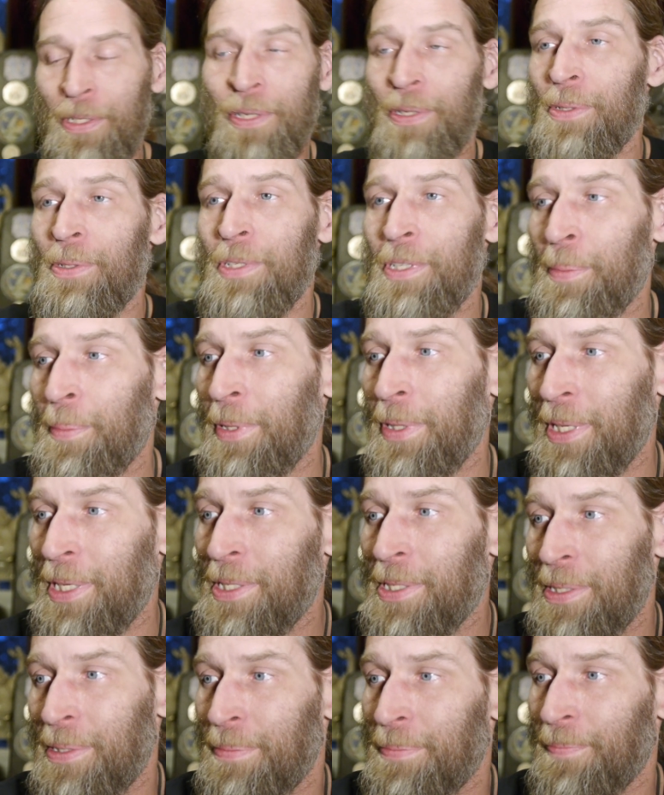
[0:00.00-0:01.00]
to some of
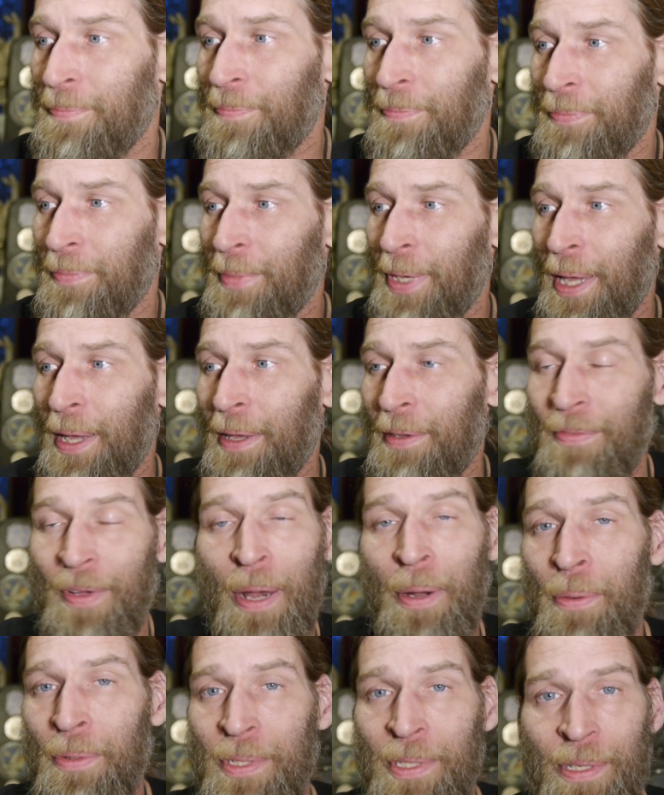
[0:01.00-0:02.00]
these uh,
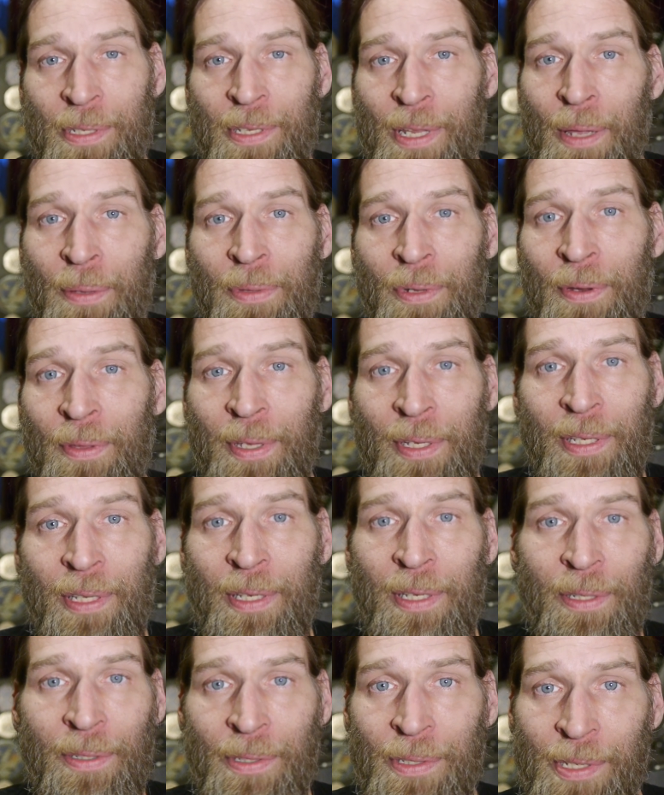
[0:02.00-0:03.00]
viruses out there that can
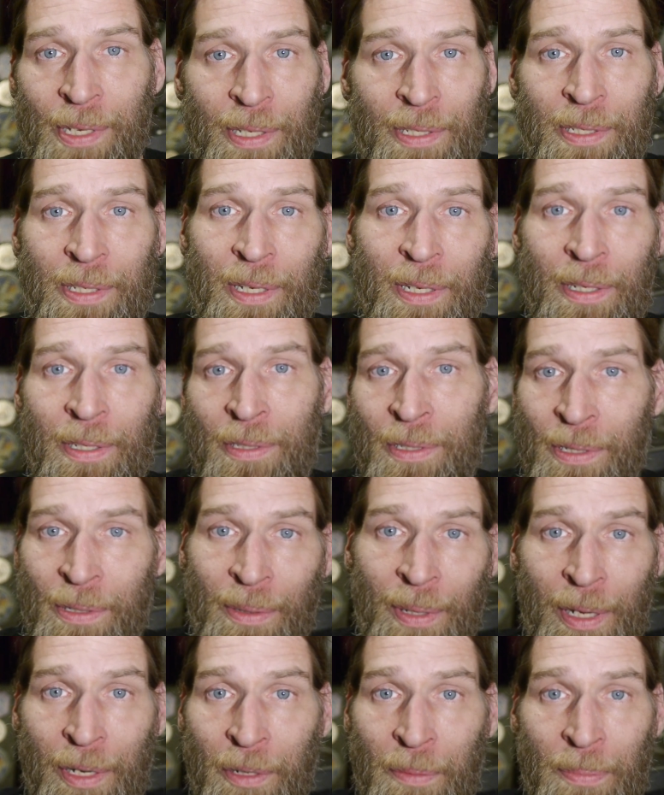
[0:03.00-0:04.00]
kill 60
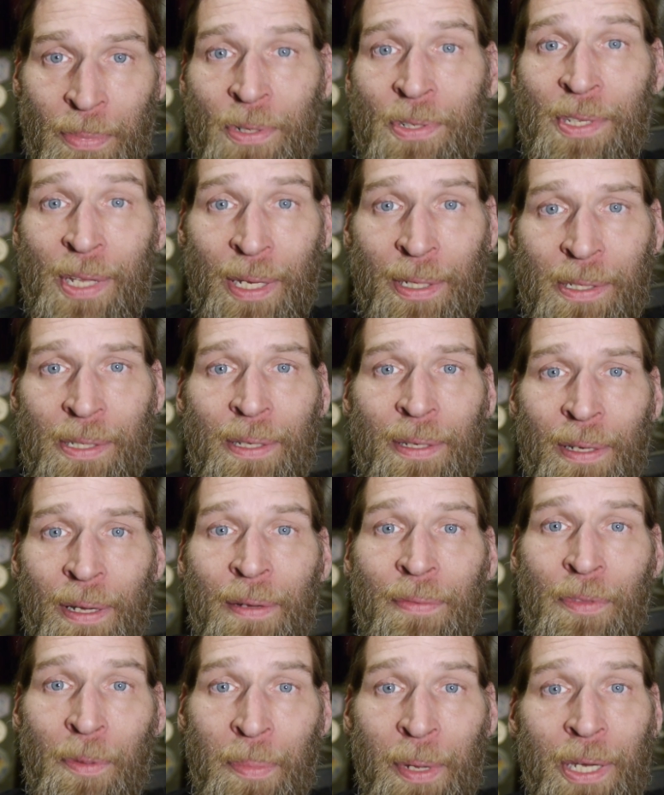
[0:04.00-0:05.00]
to 100%
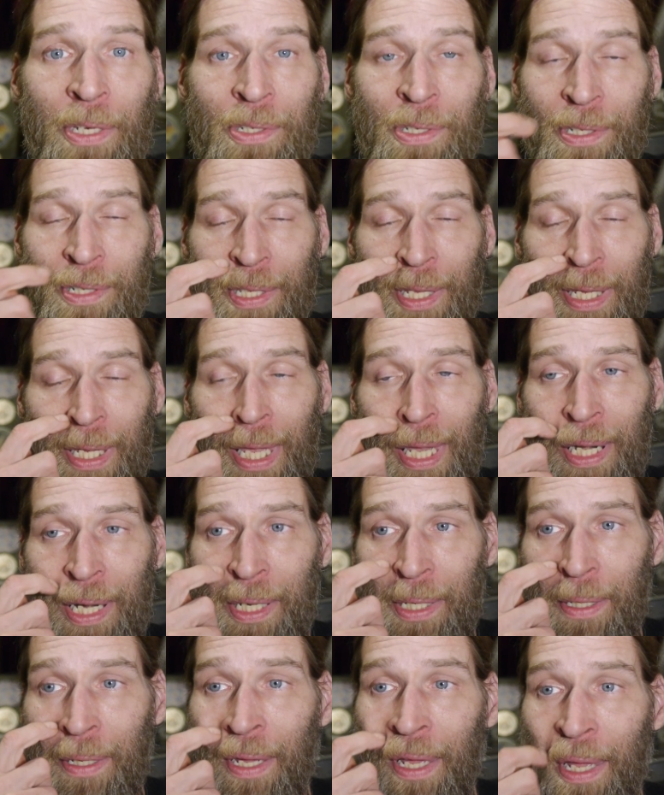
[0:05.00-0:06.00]
of the patients that get
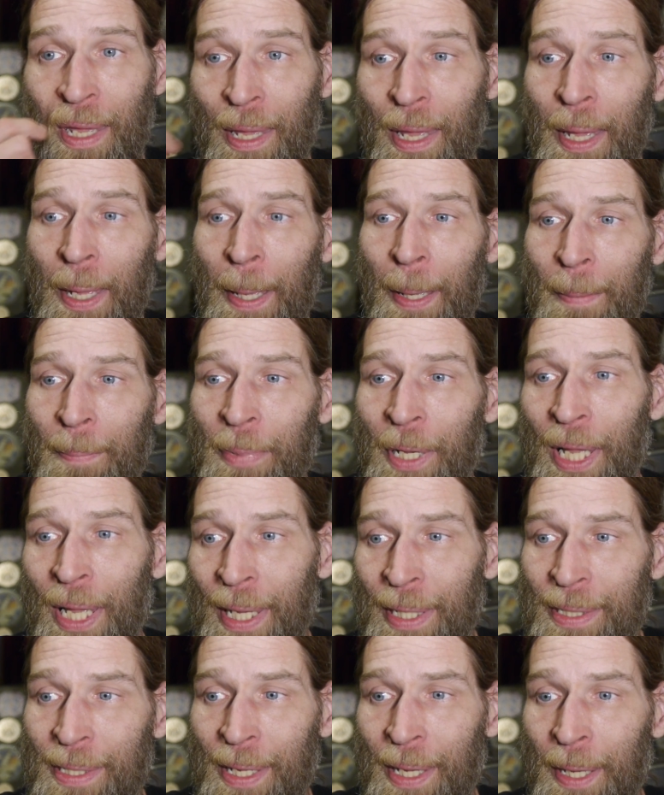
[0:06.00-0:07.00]
it
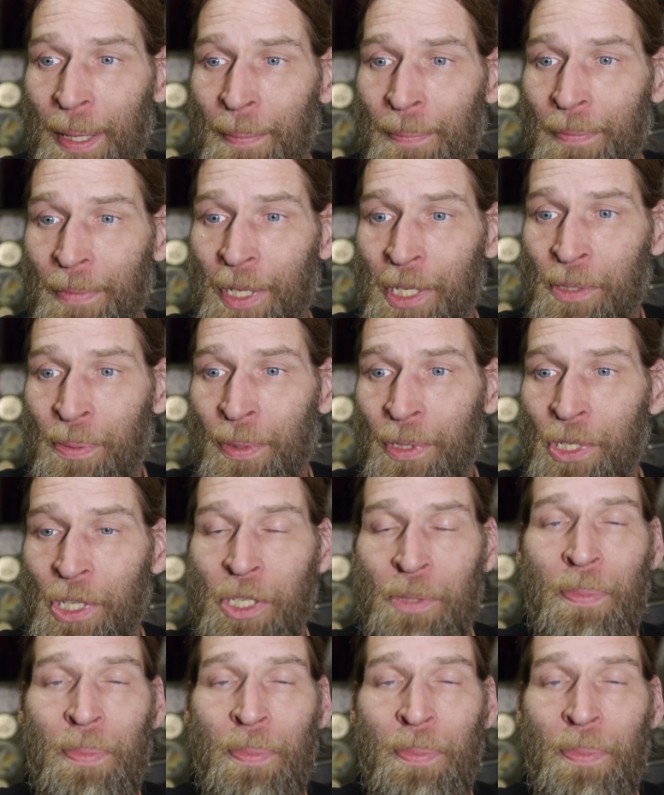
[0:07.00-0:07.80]
but uh, this one just